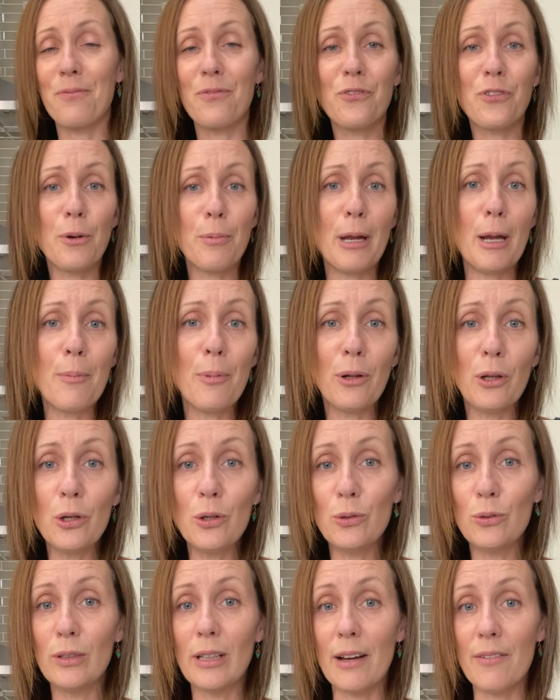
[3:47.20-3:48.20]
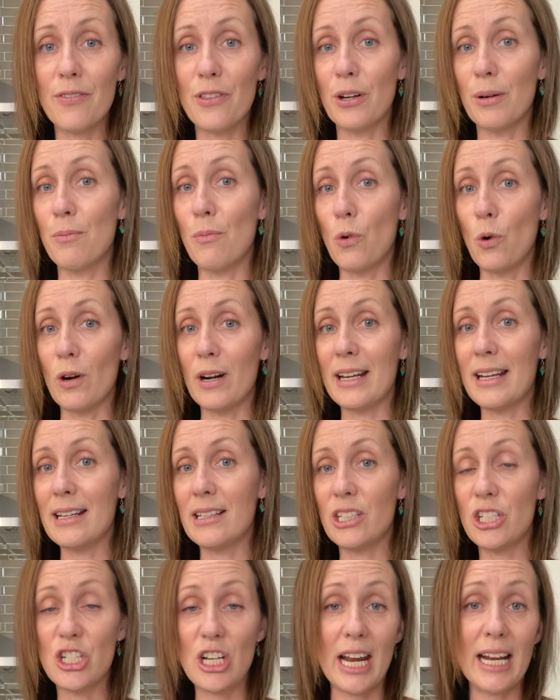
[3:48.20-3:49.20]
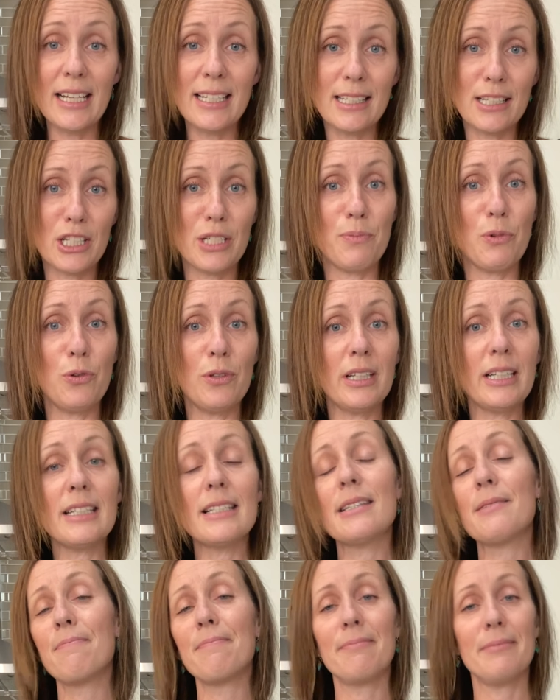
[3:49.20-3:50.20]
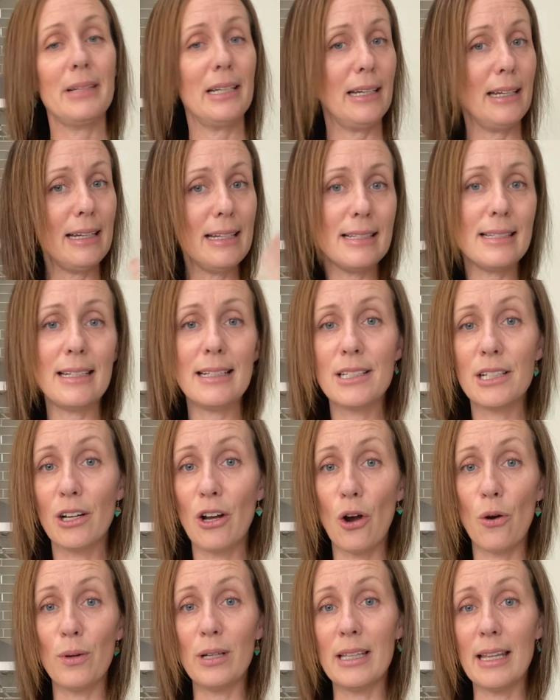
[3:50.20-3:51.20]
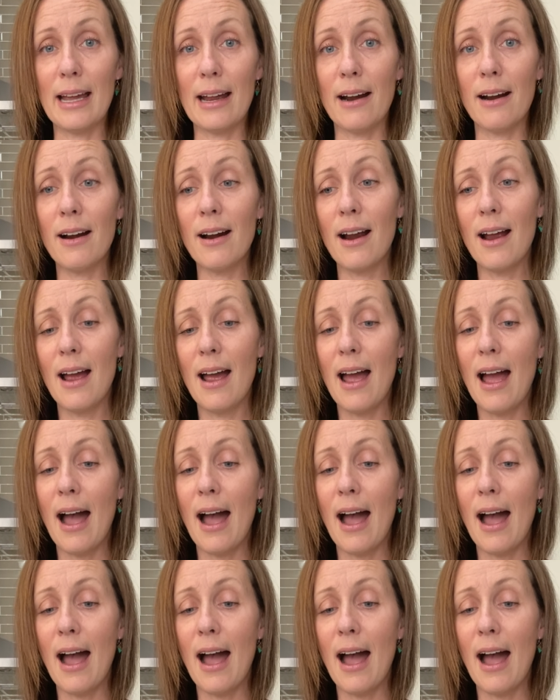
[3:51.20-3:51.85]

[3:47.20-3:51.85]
For people who love their morning shakes and smoothies, easy to go in there.